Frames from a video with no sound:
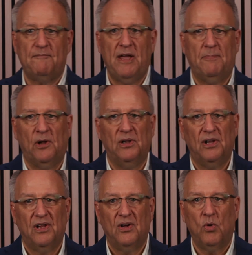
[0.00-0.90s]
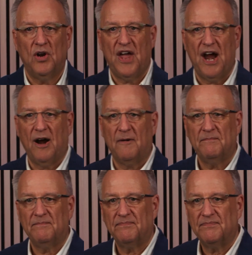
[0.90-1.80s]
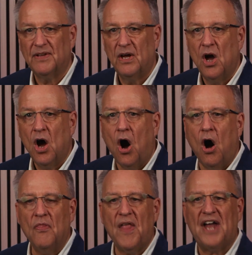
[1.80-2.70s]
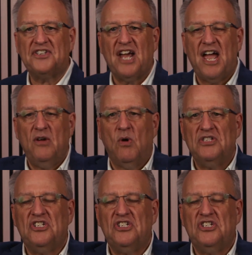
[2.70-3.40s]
people were there. On that day when